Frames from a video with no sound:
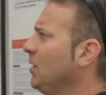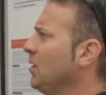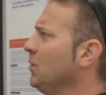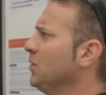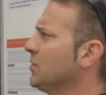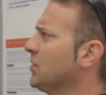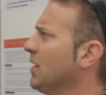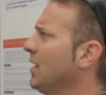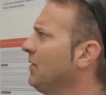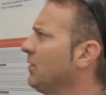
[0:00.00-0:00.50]

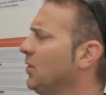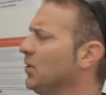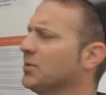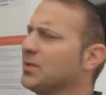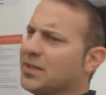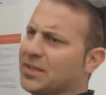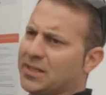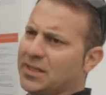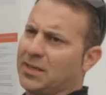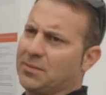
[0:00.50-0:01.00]
which will have close
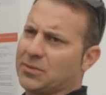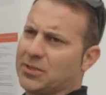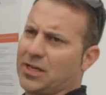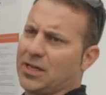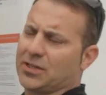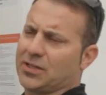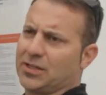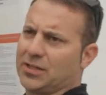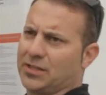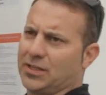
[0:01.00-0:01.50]
to the same
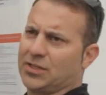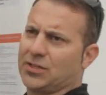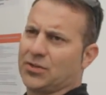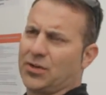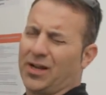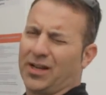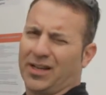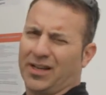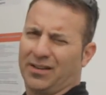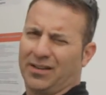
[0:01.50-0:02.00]
suction as this
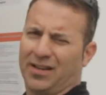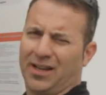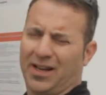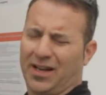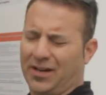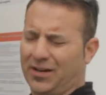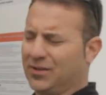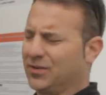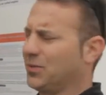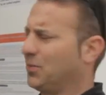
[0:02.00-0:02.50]
truck at
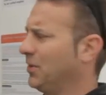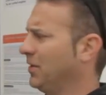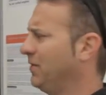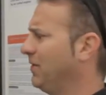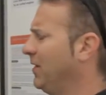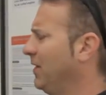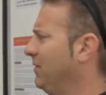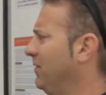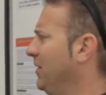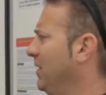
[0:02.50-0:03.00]

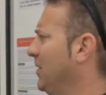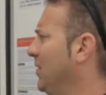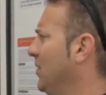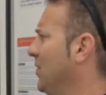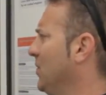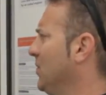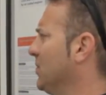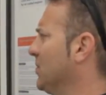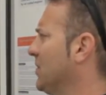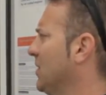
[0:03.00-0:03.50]
125 feet of
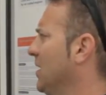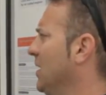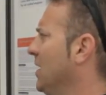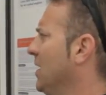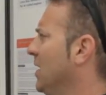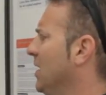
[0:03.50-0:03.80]
hose.